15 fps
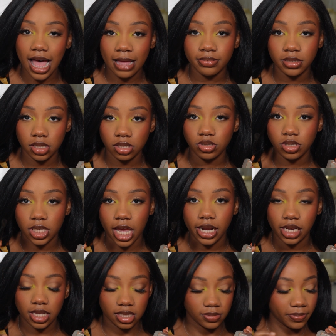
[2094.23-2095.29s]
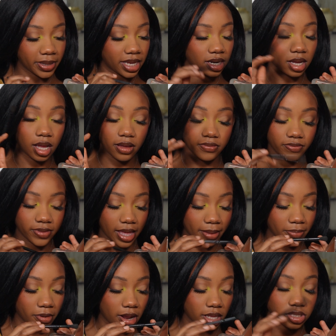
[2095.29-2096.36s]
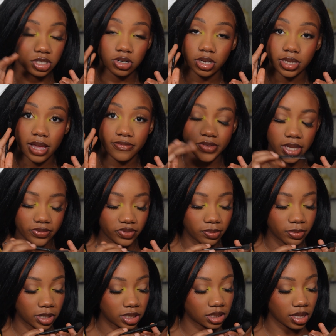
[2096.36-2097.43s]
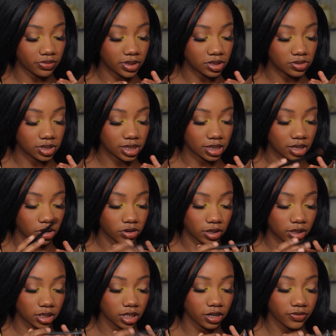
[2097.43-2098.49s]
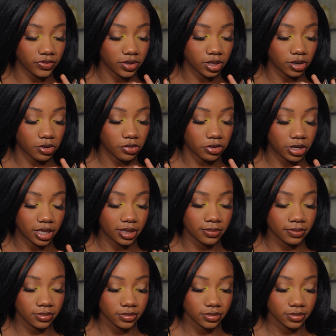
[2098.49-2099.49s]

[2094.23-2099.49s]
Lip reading: absolute tiniest bit of that bronzer on that fluffy brush that we used earlier for the cream.